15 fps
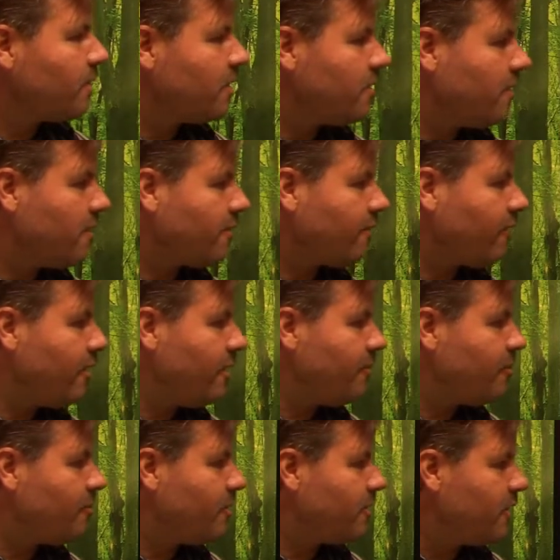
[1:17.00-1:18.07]
they
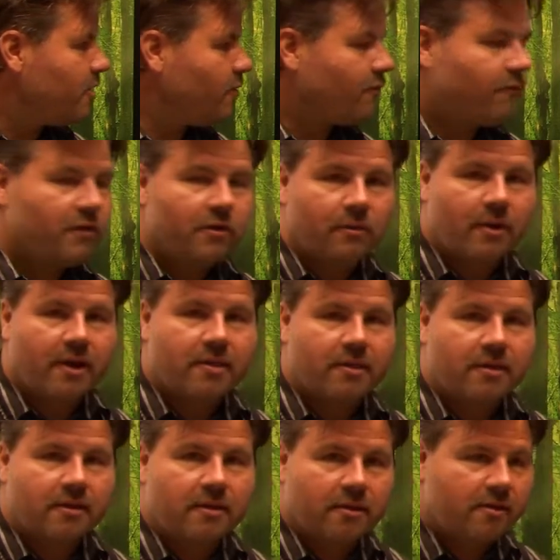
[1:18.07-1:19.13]
sleep, but they don't feel
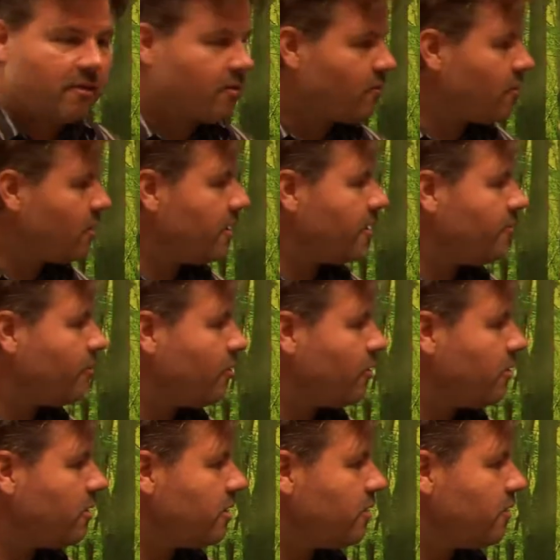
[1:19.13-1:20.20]
rested. This is really
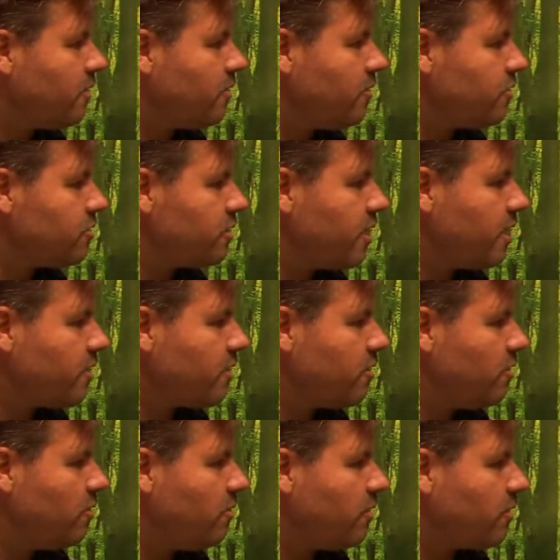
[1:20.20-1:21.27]
important, and this usually has to
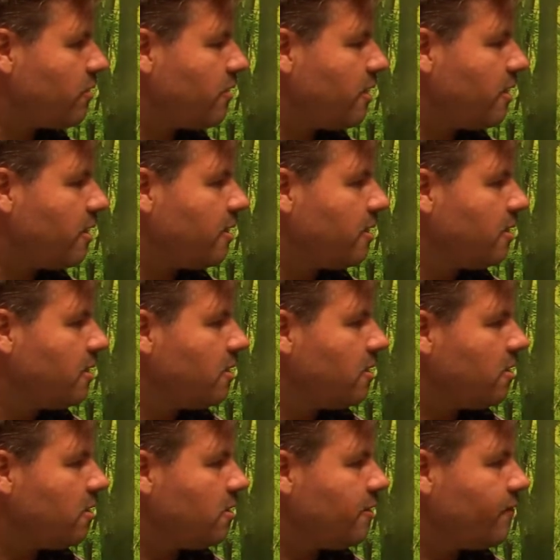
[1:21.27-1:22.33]
do with
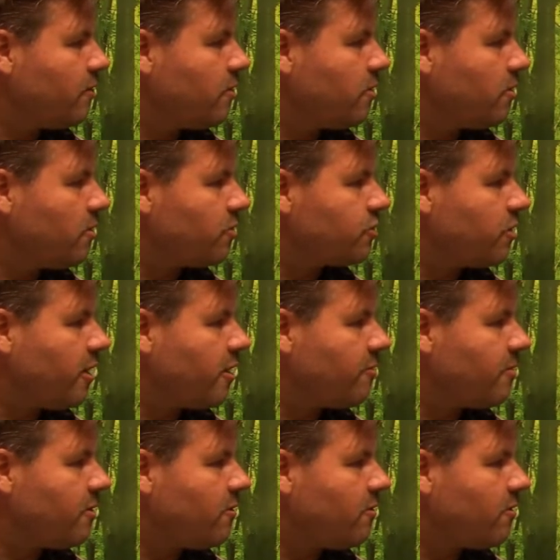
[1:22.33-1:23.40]
different
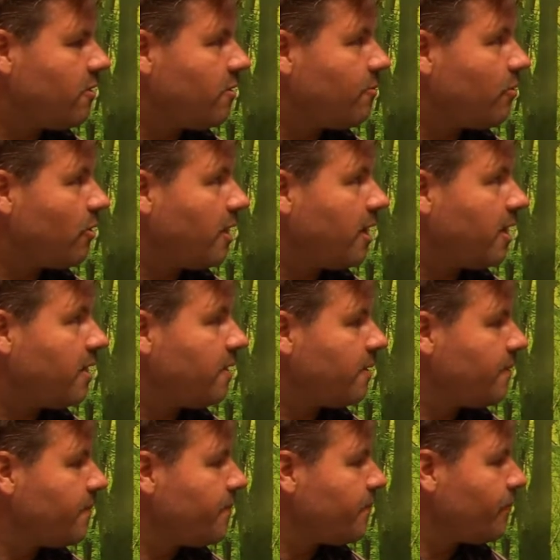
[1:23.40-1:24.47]
neurotransmitters in the brain.
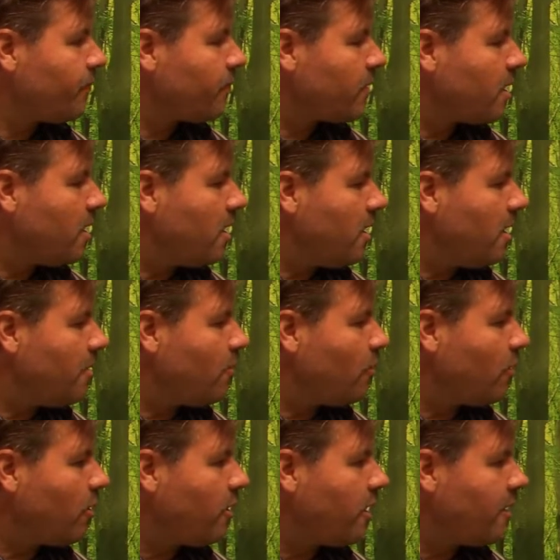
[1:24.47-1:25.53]

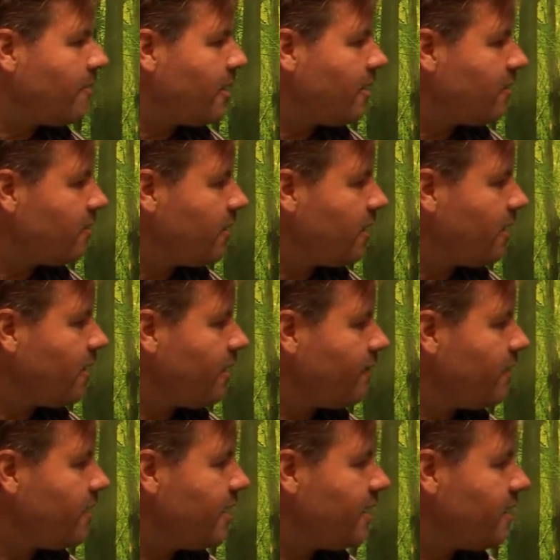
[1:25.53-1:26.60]
Worrying about
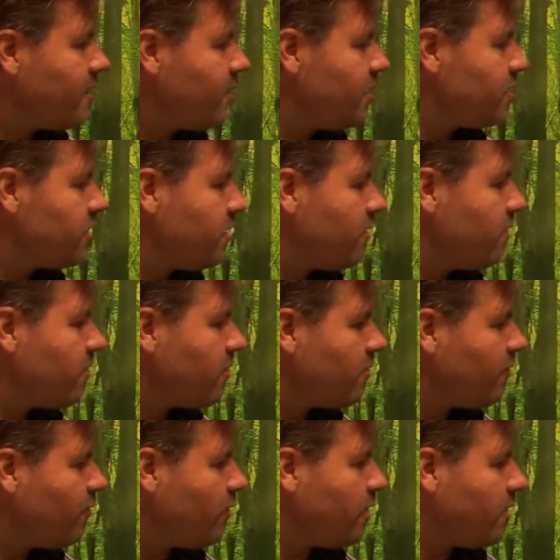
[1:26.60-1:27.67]
everyday decisions,
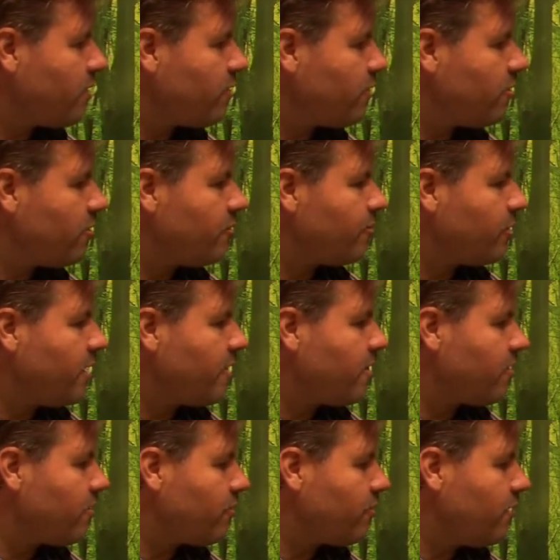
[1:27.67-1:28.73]
avoiding certain
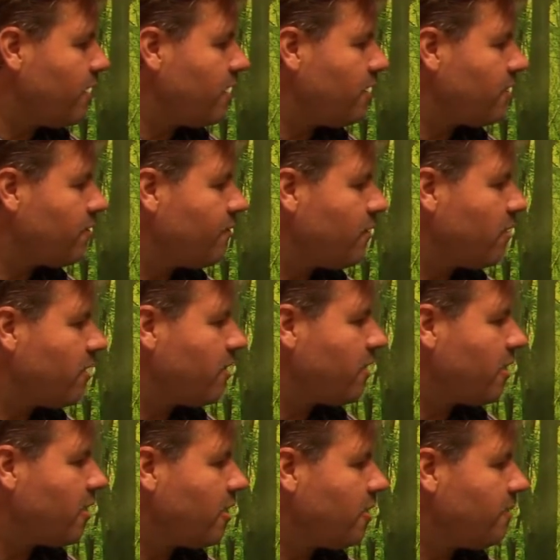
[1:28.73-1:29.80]
places or things,
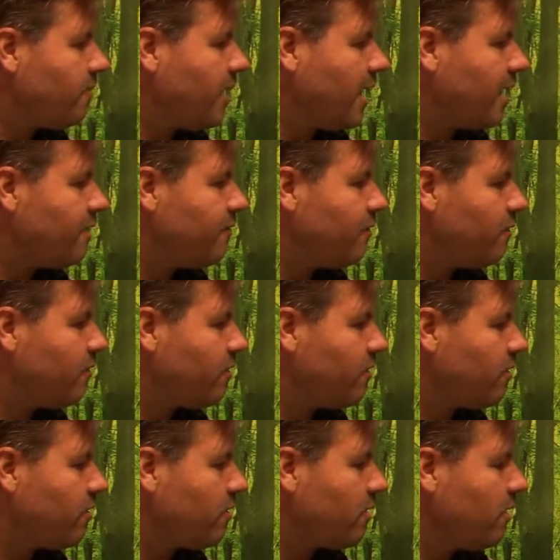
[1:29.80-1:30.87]
focusing on bad
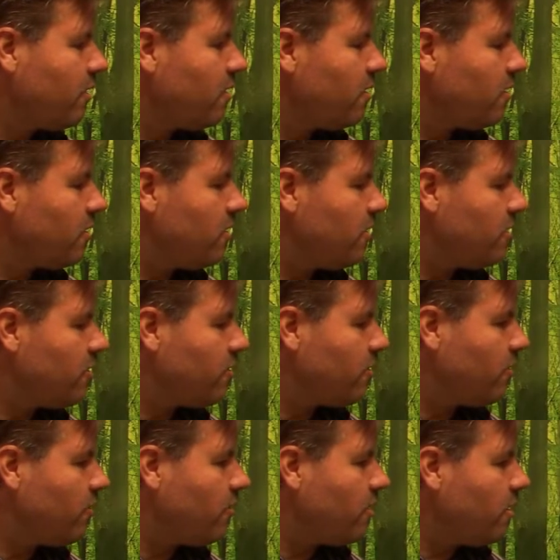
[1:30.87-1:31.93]
versus good.
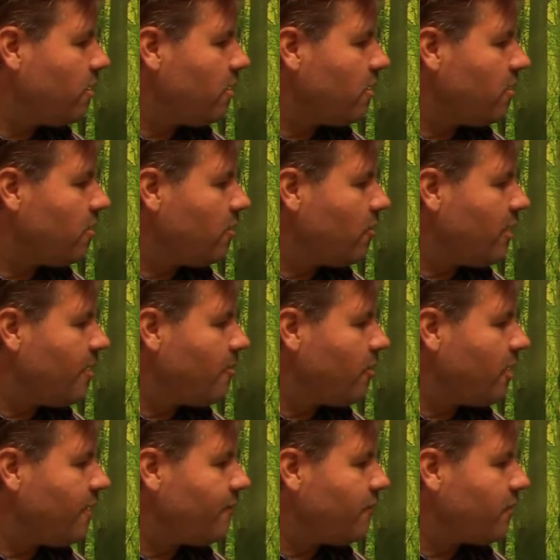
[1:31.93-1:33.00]
So you're way
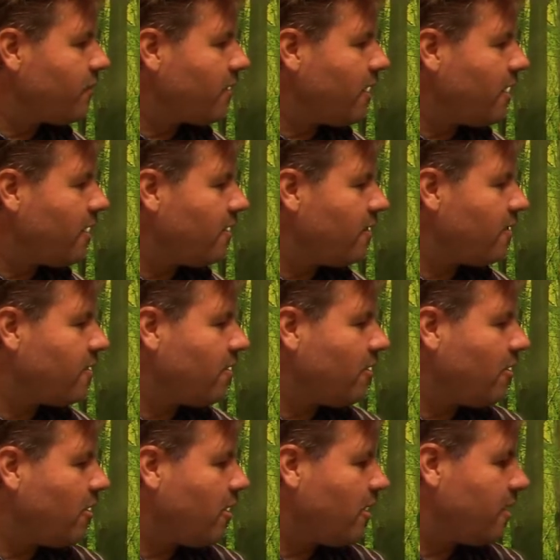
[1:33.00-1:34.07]
more emphasized
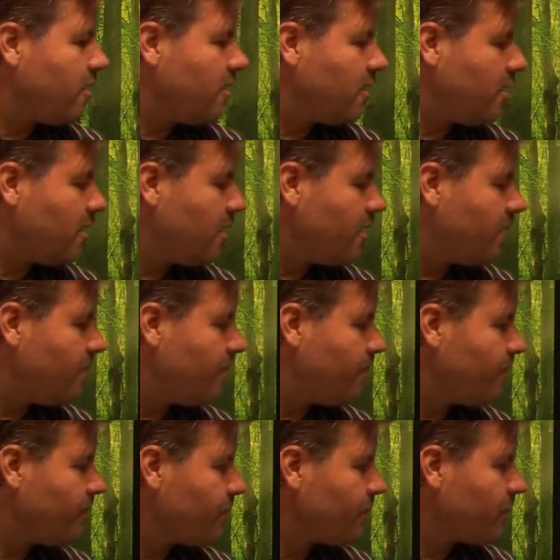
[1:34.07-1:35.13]
on
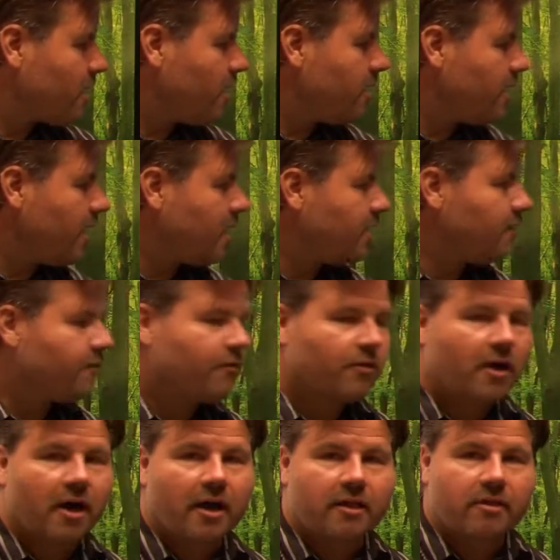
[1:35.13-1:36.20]
negative
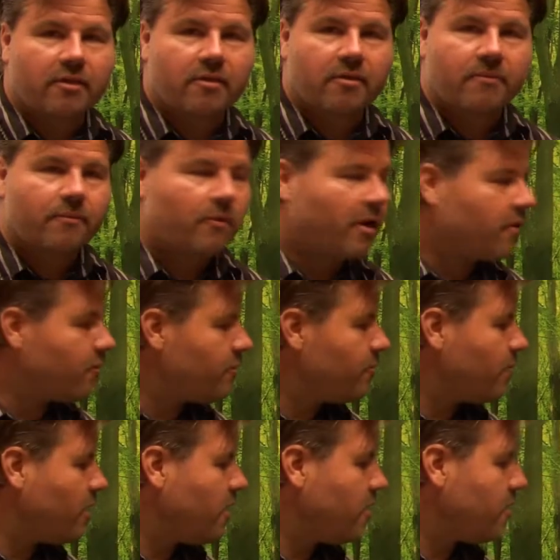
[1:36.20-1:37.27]
thoughts rather than
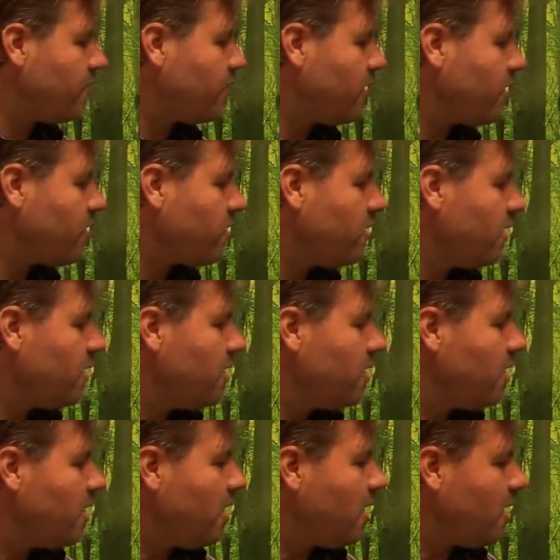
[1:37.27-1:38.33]
positive thoughts.
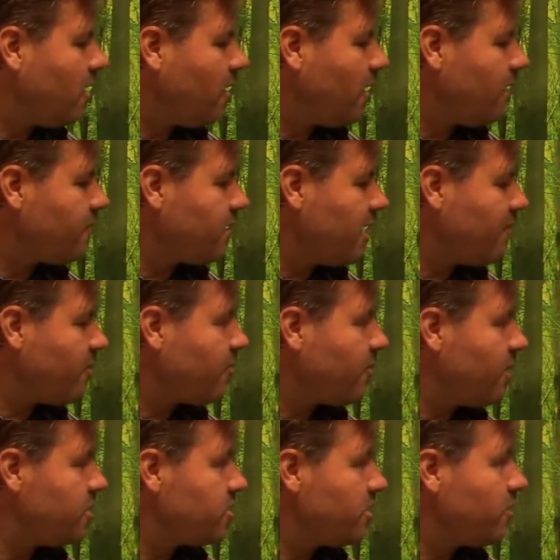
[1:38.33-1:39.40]
A lot of times
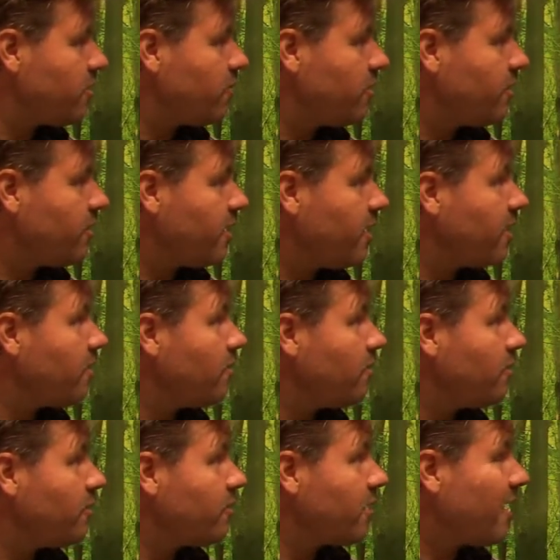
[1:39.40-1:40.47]
patients with
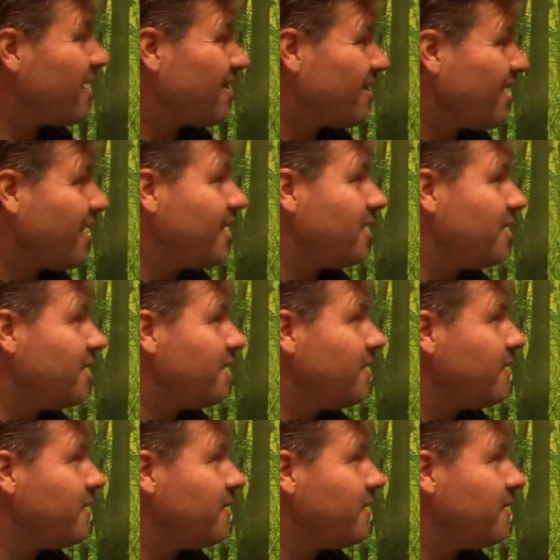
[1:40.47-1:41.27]
anxiety,